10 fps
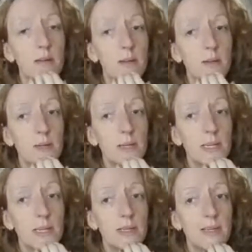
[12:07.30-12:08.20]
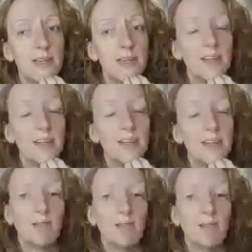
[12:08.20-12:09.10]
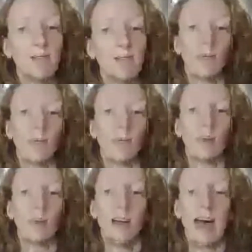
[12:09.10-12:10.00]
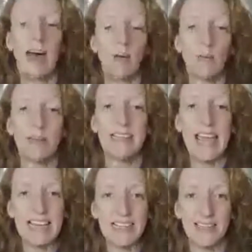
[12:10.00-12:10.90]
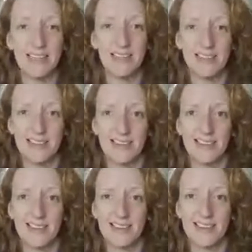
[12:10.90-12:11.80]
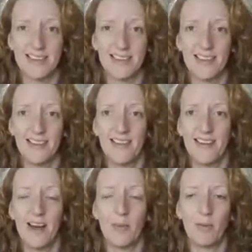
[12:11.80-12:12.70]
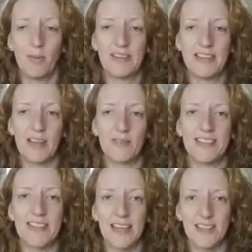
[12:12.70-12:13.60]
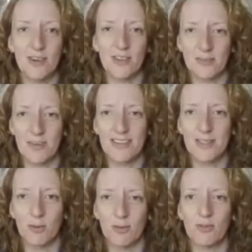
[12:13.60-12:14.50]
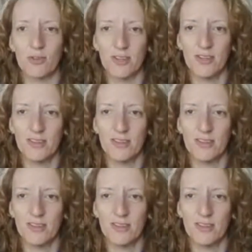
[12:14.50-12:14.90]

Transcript: Yeah. 200 shots, Paul. I would be dead. I'd probably be dead after 10 shots. And mine 200.